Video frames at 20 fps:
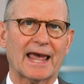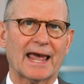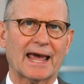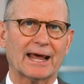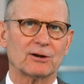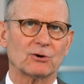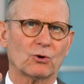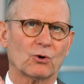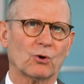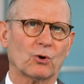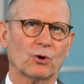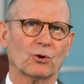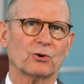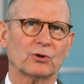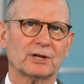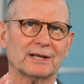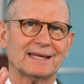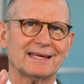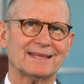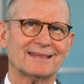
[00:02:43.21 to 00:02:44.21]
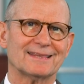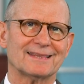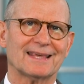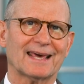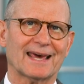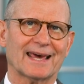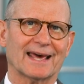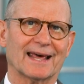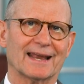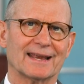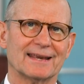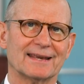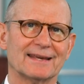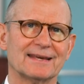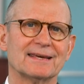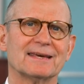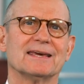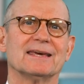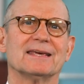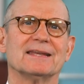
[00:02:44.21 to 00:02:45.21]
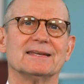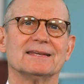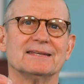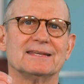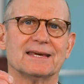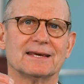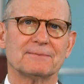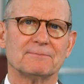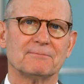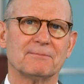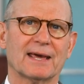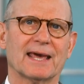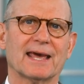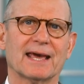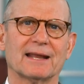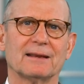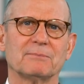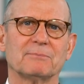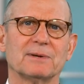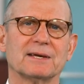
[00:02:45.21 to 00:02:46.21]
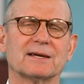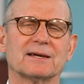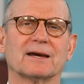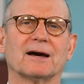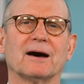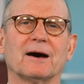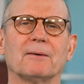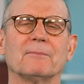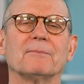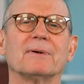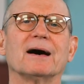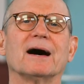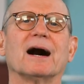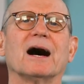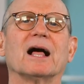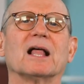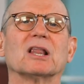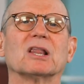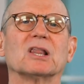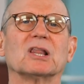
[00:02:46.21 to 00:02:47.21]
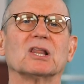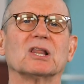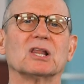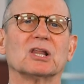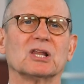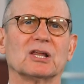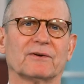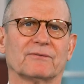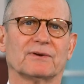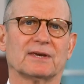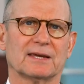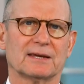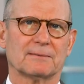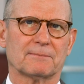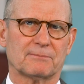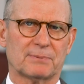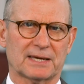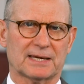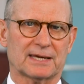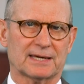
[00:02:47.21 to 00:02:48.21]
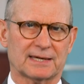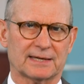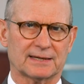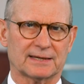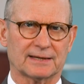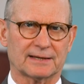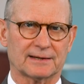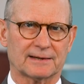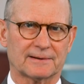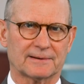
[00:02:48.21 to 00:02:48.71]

and only then did man become a living being.